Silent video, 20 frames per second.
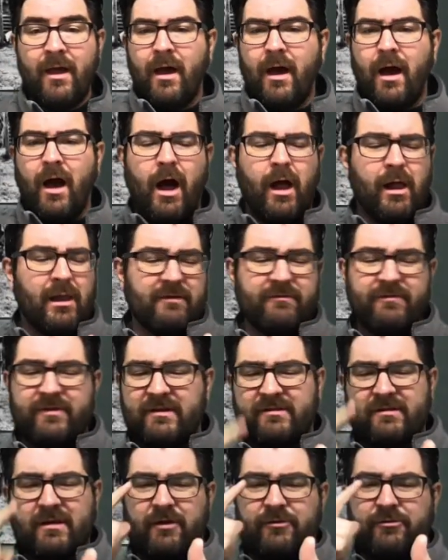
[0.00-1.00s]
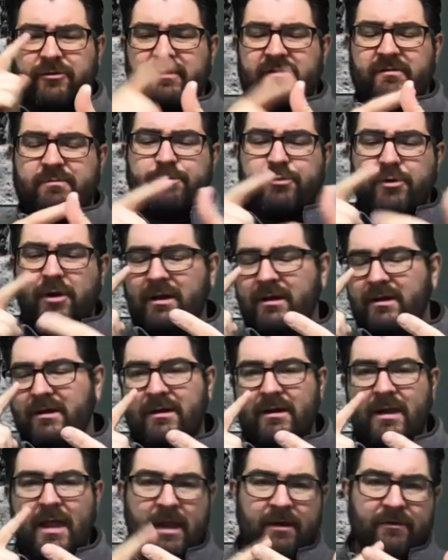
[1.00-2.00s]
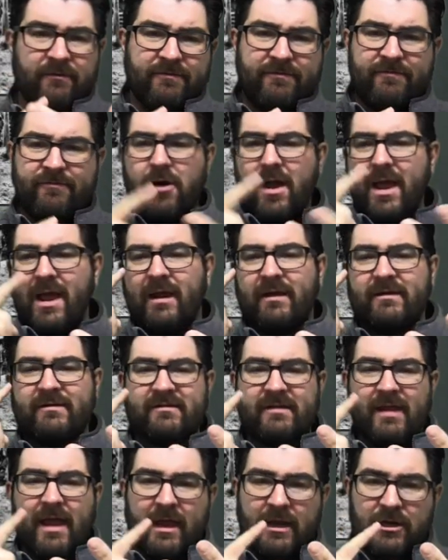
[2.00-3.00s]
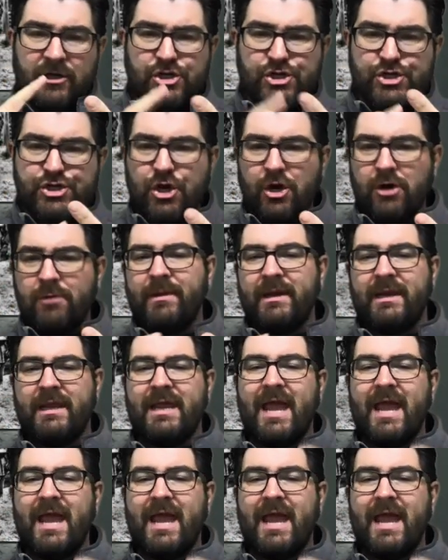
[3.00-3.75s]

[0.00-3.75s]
All of these countries, Britain and France and Germany,